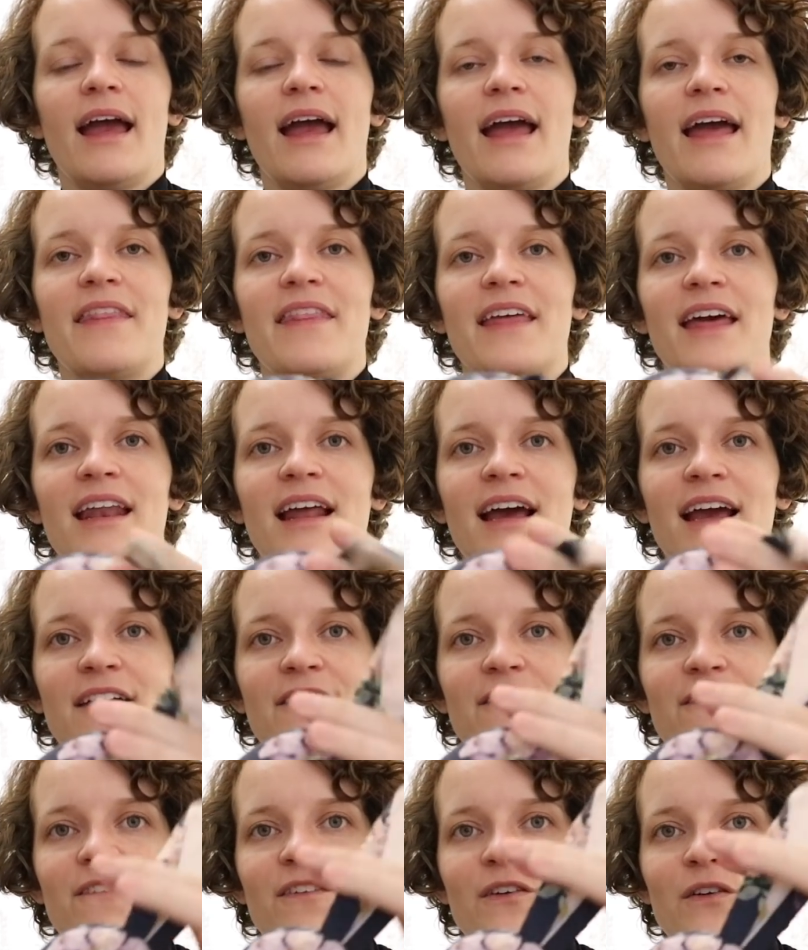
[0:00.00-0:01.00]
and then I
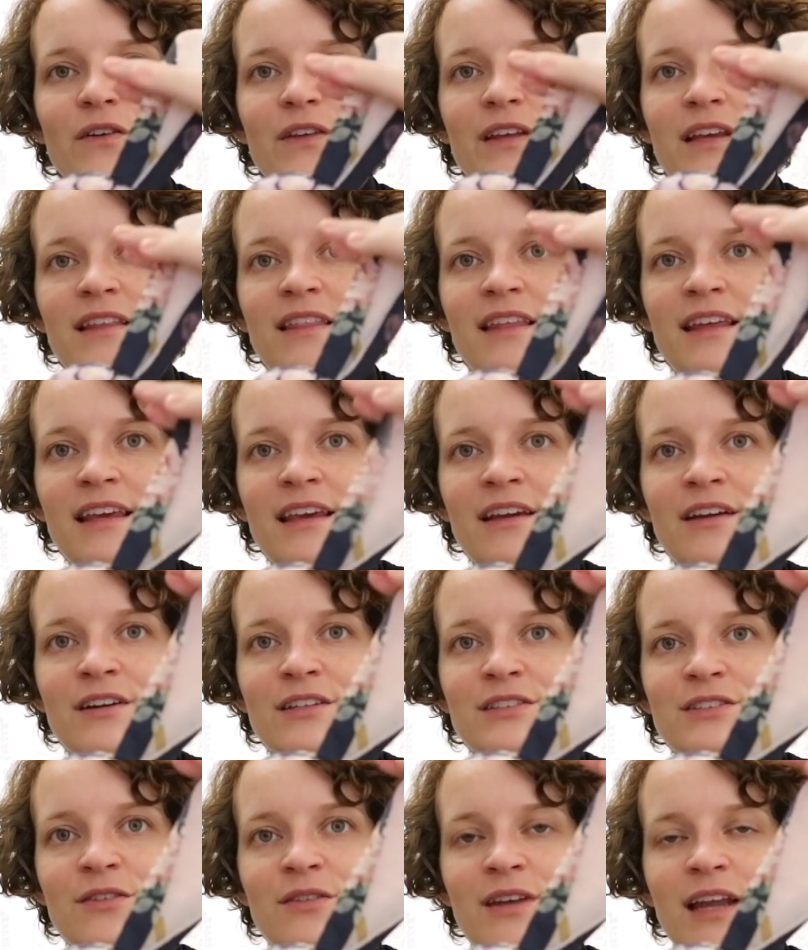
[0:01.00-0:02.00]
folded the ear,
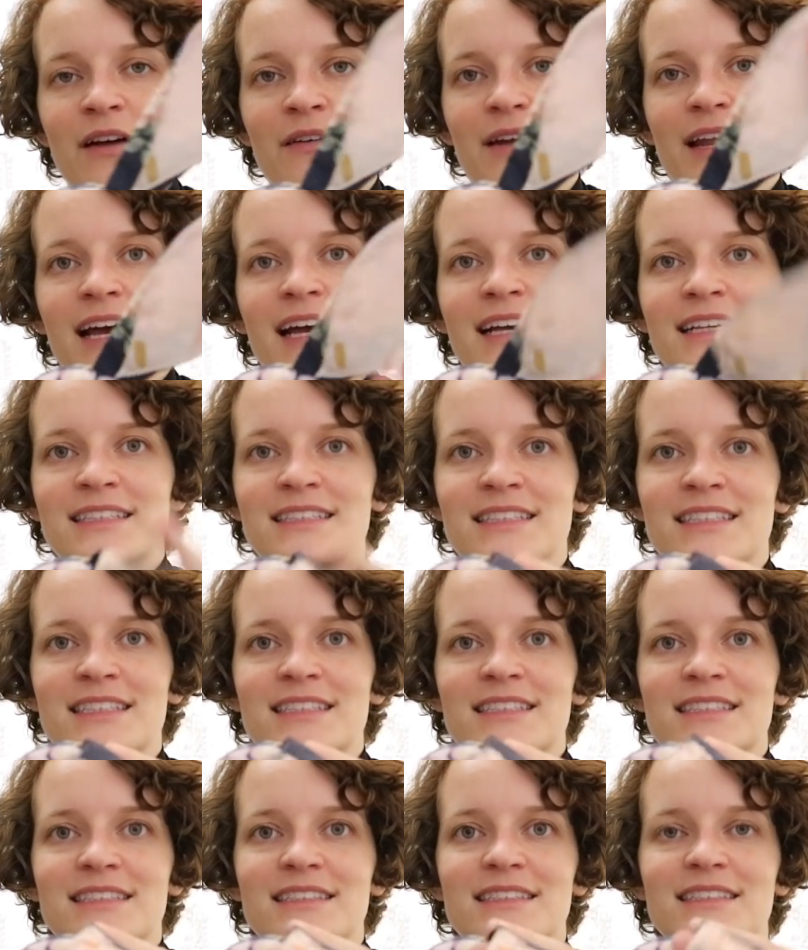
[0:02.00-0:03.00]
so now it has this
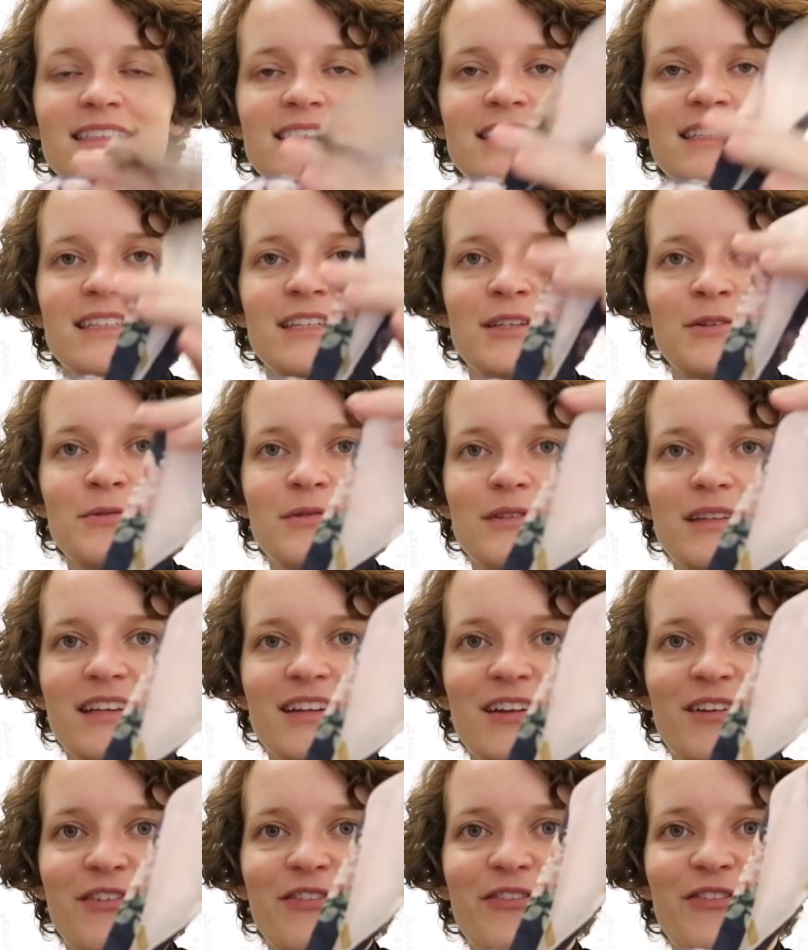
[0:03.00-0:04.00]
cute
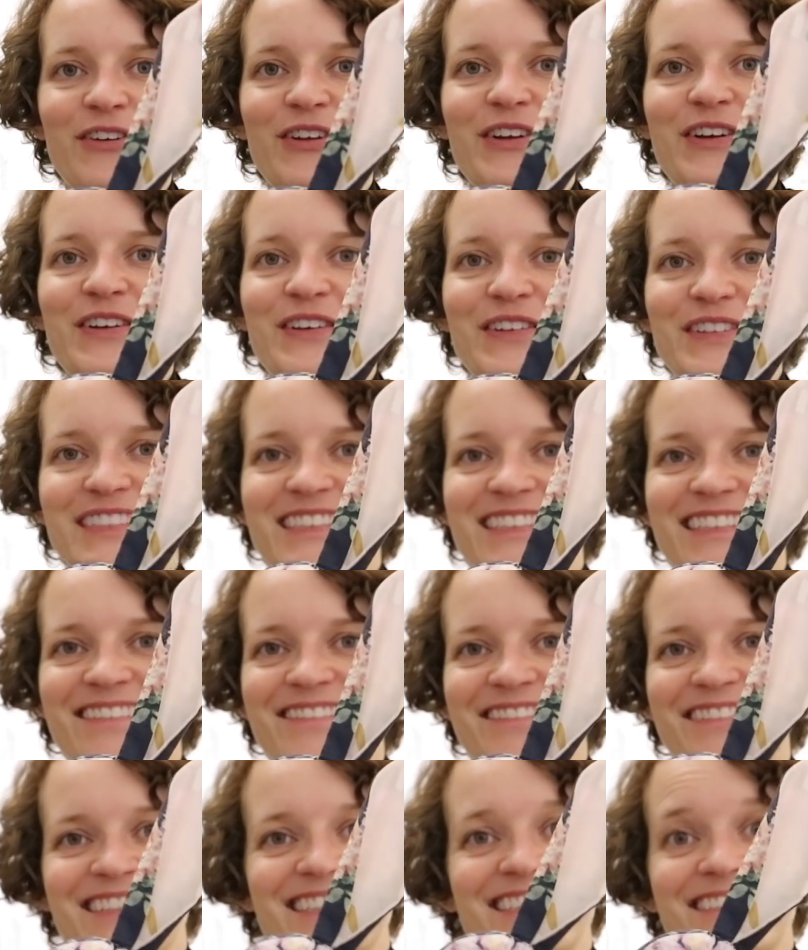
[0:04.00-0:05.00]
little fold,
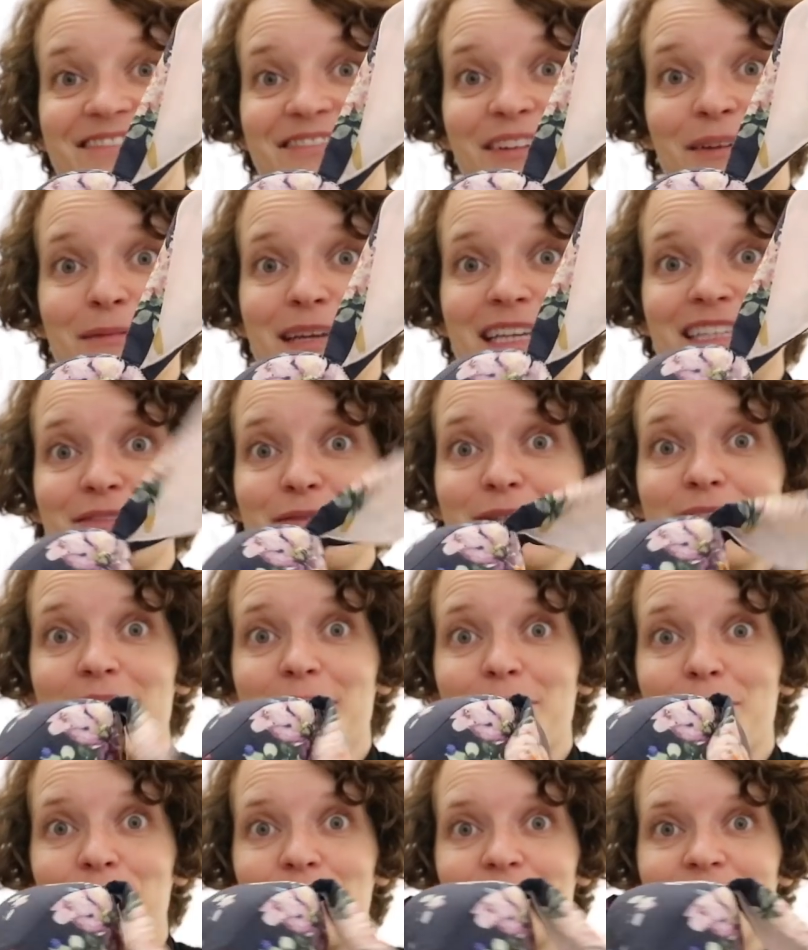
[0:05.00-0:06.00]
which for me is really
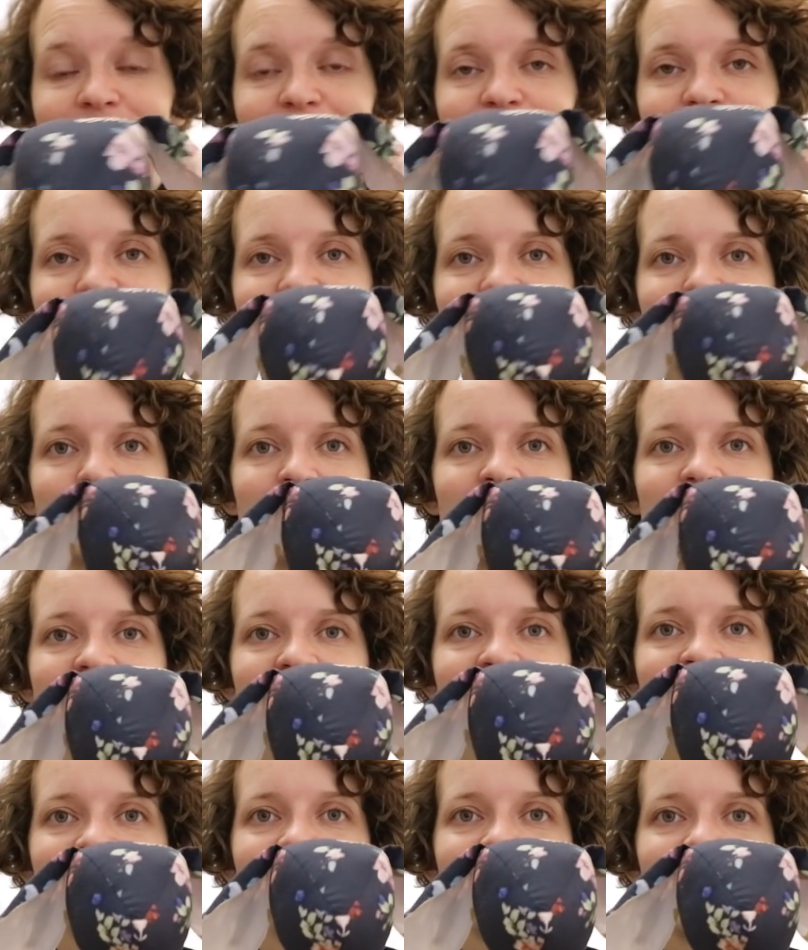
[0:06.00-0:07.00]
important for some
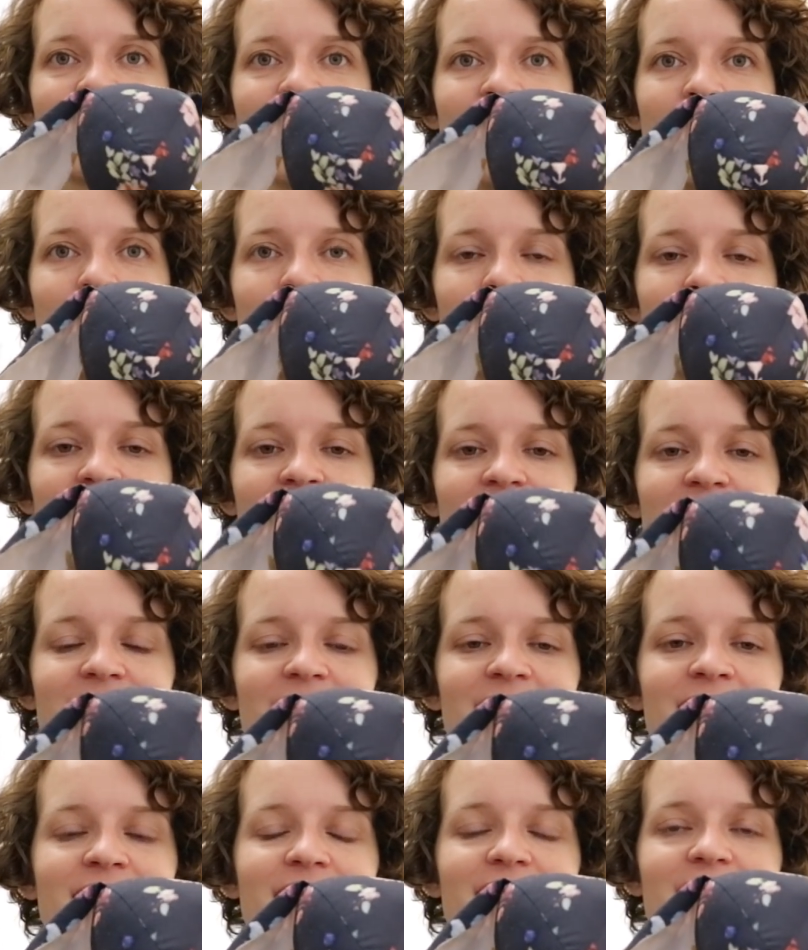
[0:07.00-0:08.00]
reason, but I
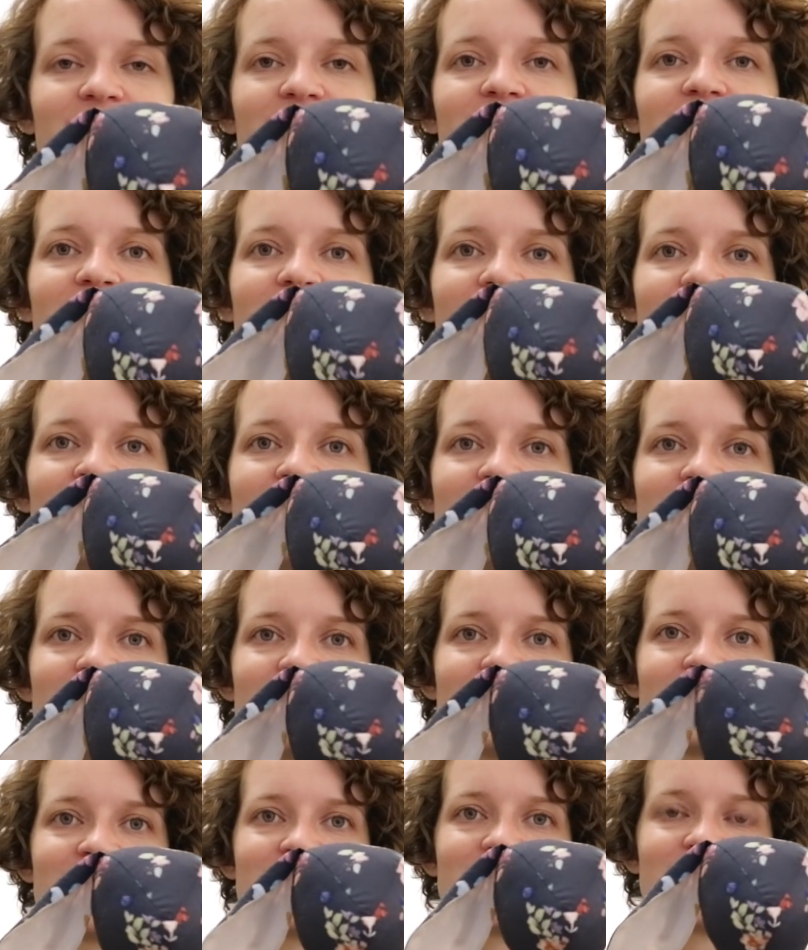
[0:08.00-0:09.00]
think it
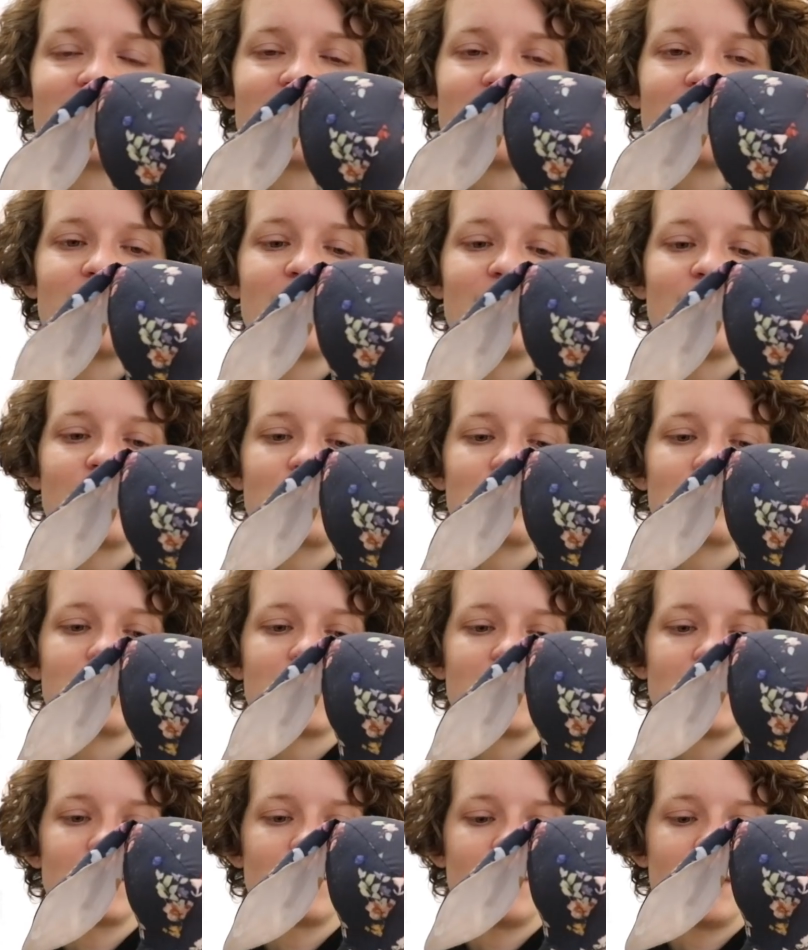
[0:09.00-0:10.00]
just looks
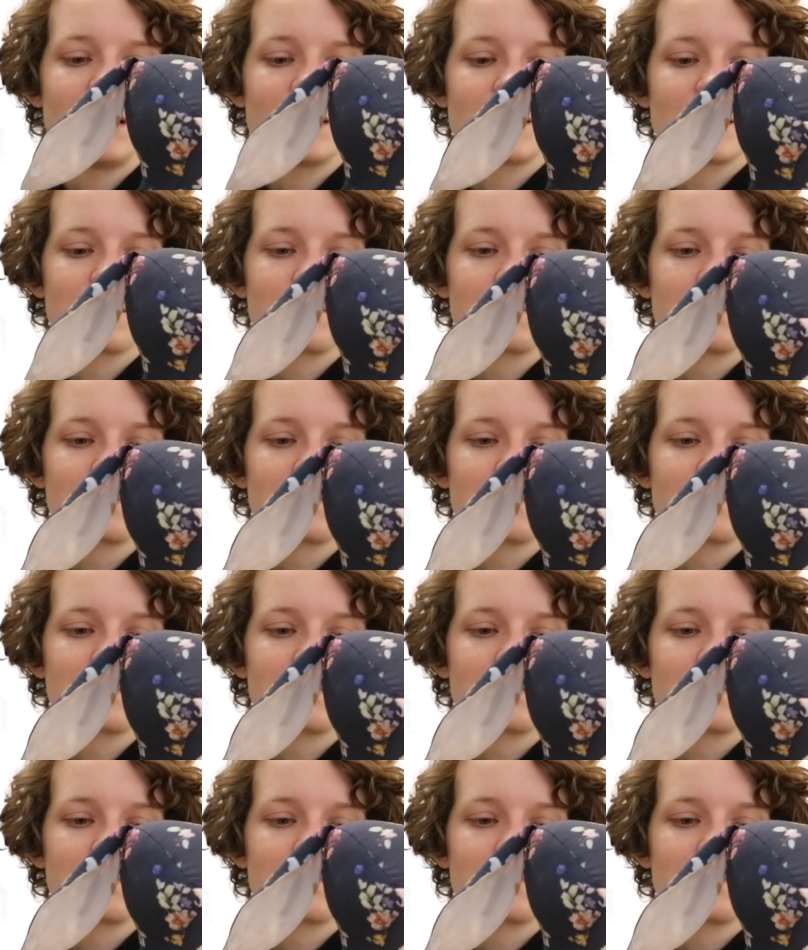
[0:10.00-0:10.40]
really sweet.